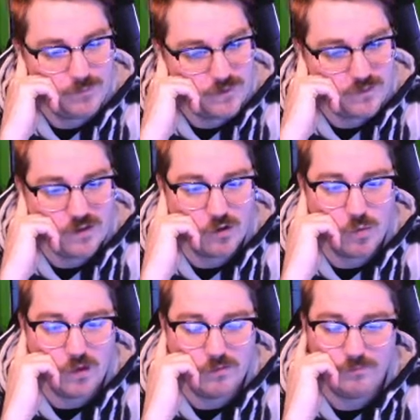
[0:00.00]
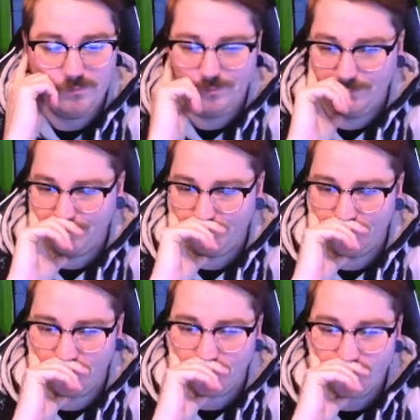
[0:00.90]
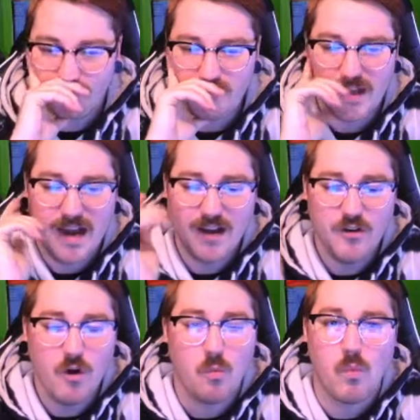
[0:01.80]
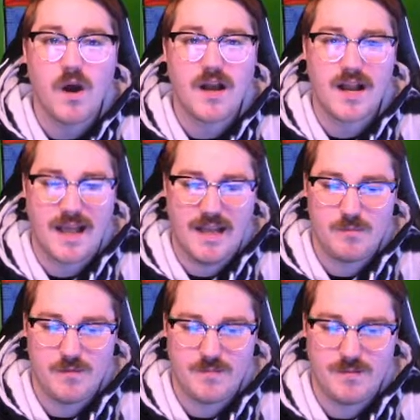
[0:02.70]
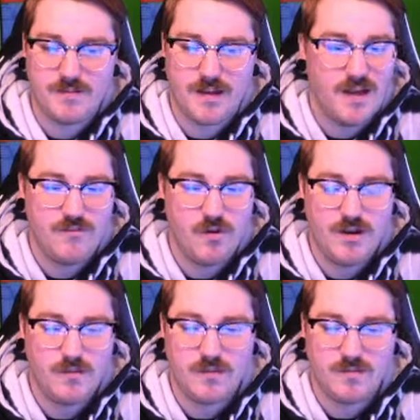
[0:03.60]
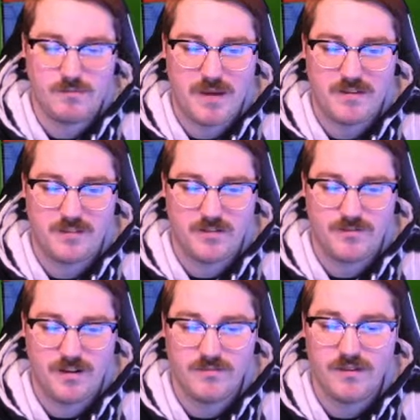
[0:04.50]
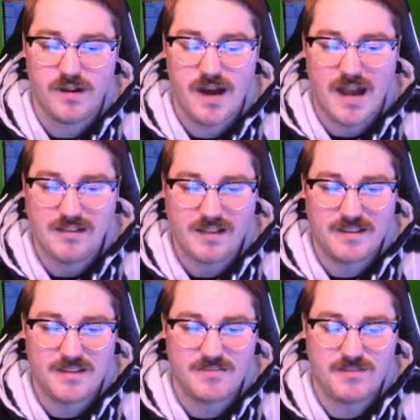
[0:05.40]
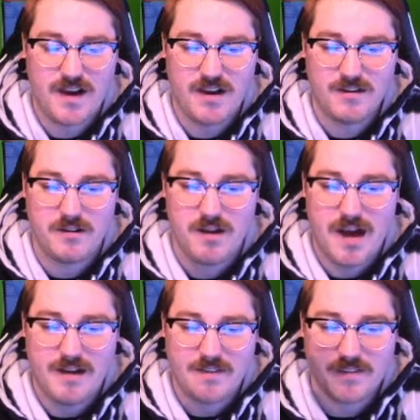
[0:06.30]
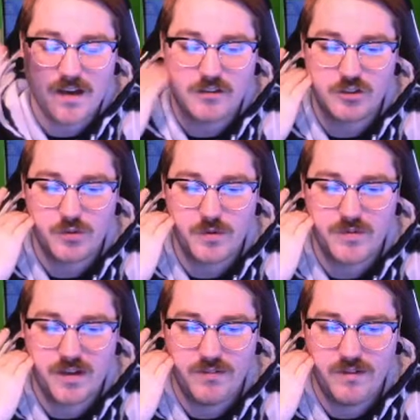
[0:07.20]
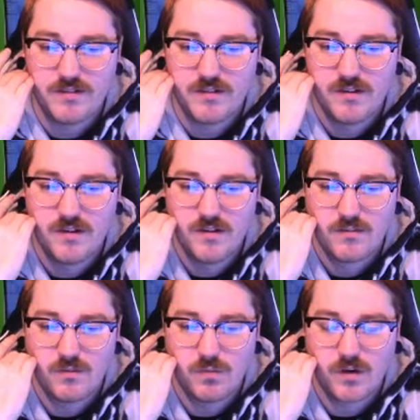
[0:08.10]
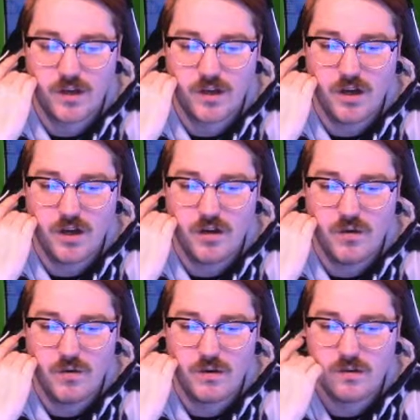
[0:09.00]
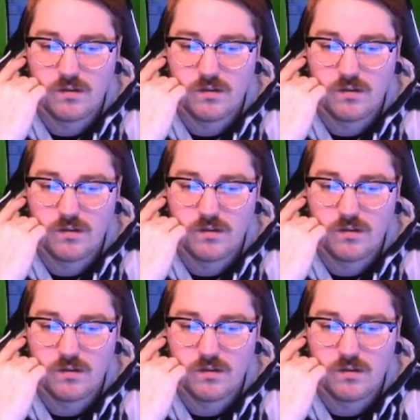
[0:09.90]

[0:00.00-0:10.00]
Cyndaquil. I don't know what kind of animal this is. I have no idea what this is based off of. I like that it's fire. I like the color choice of it. So we're going to go...